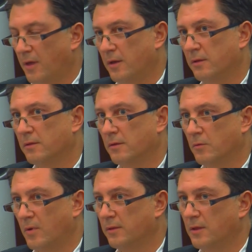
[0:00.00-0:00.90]
and
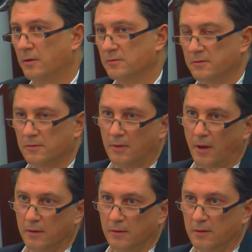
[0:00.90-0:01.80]

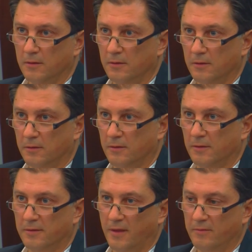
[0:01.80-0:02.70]

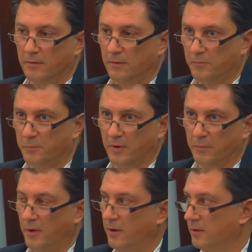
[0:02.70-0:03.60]
1,907 per
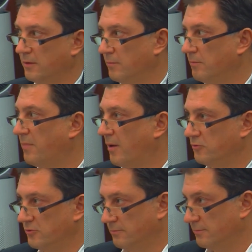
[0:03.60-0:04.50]
million in
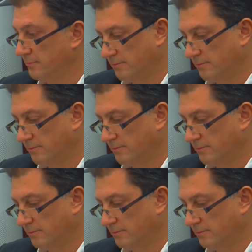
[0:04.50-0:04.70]
Belgium.